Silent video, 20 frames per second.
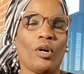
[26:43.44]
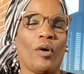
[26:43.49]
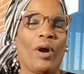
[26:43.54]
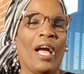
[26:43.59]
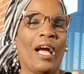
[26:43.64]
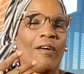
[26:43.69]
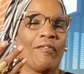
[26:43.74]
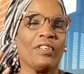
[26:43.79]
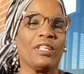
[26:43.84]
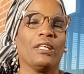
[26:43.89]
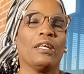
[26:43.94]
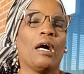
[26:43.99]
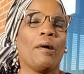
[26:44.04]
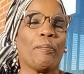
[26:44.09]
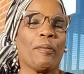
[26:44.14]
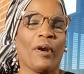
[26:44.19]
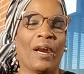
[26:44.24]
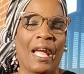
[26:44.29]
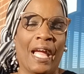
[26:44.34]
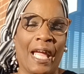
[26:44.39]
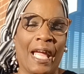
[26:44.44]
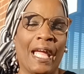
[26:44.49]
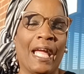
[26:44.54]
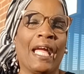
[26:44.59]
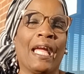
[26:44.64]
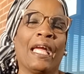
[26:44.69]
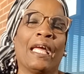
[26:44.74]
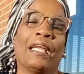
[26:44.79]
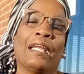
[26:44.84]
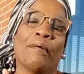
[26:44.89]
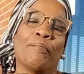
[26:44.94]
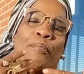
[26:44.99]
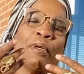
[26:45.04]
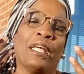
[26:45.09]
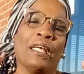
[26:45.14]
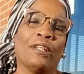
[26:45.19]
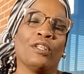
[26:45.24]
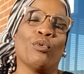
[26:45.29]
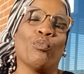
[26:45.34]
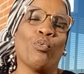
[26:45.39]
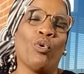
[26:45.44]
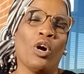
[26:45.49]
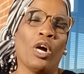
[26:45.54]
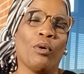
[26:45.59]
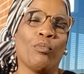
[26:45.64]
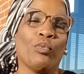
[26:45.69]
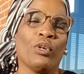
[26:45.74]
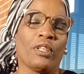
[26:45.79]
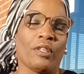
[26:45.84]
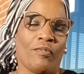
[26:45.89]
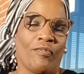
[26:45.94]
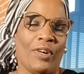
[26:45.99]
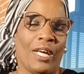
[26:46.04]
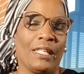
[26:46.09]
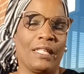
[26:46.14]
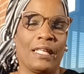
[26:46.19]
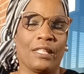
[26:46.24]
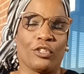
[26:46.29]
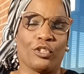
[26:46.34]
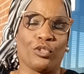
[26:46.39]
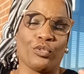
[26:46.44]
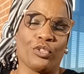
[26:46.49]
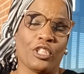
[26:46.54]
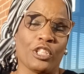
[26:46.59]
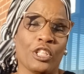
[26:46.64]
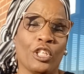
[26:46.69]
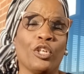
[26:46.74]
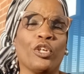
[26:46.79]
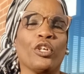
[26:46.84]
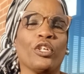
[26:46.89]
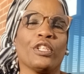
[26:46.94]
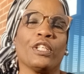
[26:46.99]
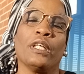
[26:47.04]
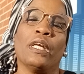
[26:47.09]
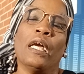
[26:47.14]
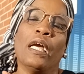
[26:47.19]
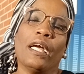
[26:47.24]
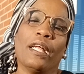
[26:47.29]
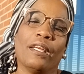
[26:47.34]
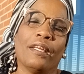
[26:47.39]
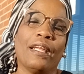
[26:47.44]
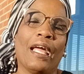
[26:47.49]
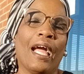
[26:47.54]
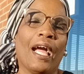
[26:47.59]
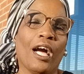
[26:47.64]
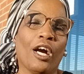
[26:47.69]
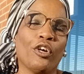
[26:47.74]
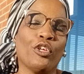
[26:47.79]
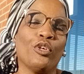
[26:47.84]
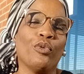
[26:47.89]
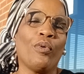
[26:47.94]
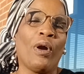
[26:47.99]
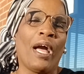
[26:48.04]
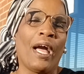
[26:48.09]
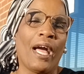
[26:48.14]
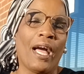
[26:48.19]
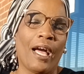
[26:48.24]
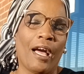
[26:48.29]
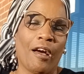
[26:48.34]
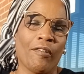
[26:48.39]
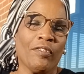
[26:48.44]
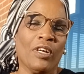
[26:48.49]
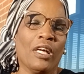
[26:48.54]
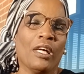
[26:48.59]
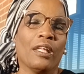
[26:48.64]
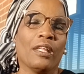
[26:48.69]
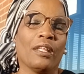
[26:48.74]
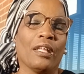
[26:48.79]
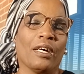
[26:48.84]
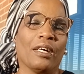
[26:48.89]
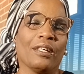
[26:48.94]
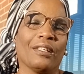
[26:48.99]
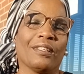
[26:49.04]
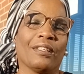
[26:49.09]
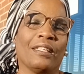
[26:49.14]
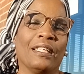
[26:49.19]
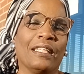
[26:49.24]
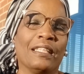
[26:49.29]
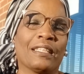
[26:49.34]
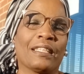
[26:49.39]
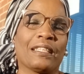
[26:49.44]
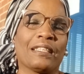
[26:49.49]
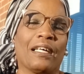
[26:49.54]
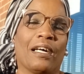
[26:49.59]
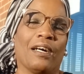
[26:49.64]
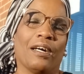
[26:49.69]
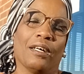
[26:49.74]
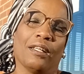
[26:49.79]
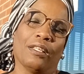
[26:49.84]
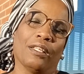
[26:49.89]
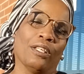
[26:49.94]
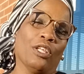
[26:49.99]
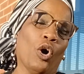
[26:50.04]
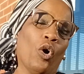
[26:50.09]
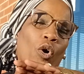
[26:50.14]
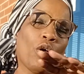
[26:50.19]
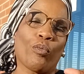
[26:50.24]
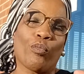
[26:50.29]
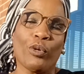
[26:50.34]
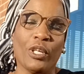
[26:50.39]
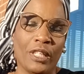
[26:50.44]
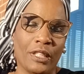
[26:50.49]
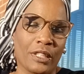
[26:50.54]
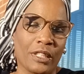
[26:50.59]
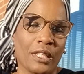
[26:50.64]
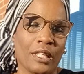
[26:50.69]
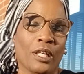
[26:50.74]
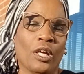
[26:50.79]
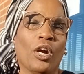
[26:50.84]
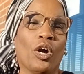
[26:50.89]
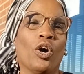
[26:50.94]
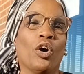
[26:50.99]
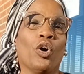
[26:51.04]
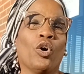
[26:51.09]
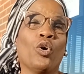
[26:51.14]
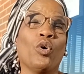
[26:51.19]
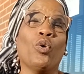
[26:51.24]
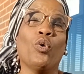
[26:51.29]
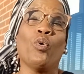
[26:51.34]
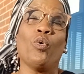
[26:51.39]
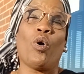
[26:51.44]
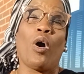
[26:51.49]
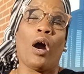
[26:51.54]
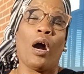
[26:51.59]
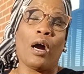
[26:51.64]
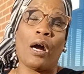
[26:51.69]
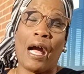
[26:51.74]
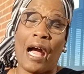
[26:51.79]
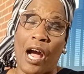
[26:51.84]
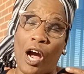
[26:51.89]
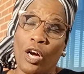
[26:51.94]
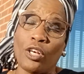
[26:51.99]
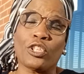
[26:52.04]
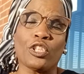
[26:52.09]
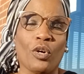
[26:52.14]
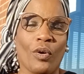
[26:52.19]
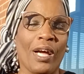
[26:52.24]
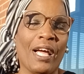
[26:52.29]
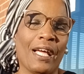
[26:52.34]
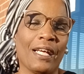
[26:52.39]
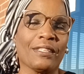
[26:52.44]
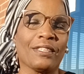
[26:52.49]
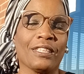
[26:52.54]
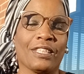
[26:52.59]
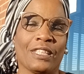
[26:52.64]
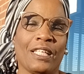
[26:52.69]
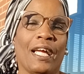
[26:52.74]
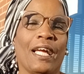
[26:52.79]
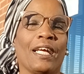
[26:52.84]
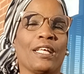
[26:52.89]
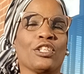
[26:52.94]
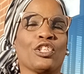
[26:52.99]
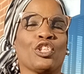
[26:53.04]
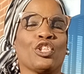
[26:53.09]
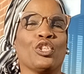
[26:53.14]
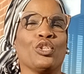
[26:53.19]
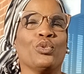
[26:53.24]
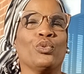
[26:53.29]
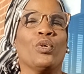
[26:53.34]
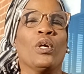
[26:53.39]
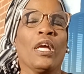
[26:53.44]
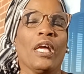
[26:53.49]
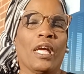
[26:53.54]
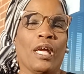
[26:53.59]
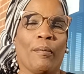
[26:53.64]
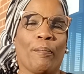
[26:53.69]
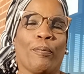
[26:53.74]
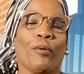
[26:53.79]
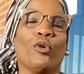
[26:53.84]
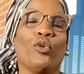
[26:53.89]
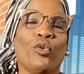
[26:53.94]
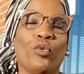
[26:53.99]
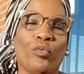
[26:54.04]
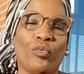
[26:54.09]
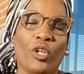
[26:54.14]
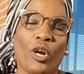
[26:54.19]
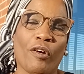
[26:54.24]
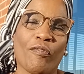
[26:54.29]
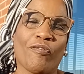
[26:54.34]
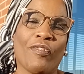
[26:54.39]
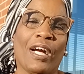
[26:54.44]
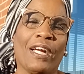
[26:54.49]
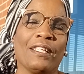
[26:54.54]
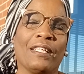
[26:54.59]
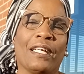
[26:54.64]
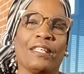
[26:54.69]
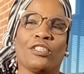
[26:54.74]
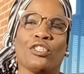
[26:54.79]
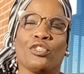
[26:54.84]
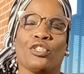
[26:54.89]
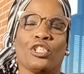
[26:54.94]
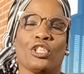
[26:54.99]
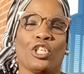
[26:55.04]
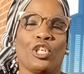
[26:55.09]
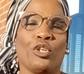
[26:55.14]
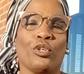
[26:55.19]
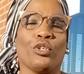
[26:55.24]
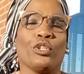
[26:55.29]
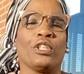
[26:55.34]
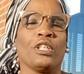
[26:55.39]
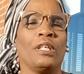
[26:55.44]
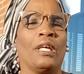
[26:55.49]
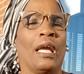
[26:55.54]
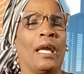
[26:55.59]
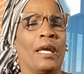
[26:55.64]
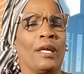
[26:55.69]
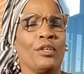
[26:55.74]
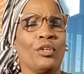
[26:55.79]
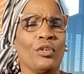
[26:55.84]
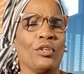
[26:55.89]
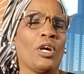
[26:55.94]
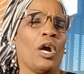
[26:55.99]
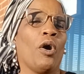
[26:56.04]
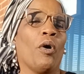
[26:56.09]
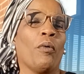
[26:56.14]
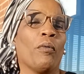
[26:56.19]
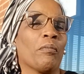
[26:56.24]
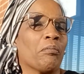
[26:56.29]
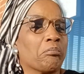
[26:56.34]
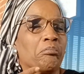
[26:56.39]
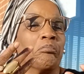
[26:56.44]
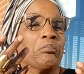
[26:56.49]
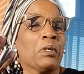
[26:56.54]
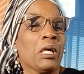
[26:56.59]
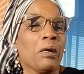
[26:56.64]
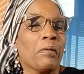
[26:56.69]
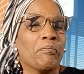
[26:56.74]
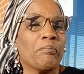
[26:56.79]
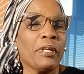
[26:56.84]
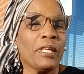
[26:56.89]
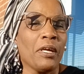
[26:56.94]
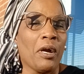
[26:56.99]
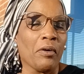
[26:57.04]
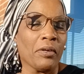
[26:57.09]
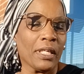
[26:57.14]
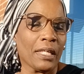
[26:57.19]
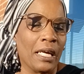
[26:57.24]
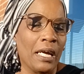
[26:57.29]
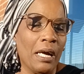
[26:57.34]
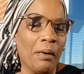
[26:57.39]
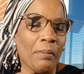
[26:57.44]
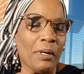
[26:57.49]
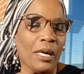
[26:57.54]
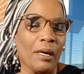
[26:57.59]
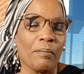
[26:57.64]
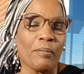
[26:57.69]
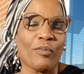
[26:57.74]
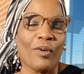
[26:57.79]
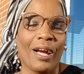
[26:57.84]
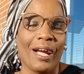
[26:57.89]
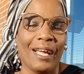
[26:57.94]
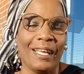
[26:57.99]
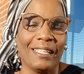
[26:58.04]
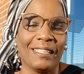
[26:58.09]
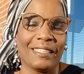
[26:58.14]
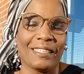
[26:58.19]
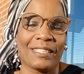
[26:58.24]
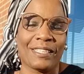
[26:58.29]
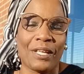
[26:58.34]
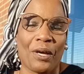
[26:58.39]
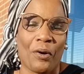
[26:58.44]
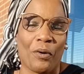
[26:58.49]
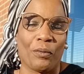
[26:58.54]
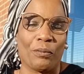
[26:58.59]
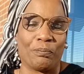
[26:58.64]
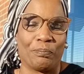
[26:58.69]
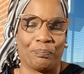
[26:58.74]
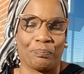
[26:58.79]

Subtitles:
having the upper hand and being the one with the financial security. Now you have this lower region who also has a chance to improve their financial security and be on the come up, right? So